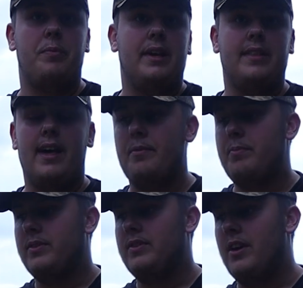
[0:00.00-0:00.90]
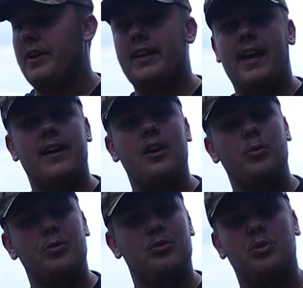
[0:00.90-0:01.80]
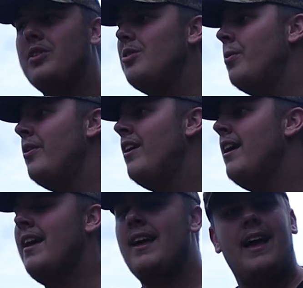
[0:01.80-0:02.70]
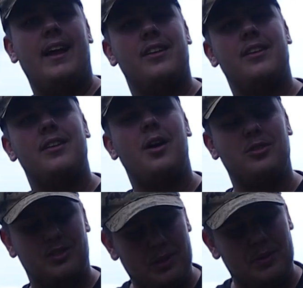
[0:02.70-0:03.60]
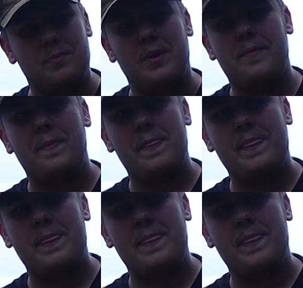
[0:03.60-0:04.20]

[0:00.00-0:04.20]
I'll be there, but yeah, hope you enjoyed this one, and I'll see you in a bit.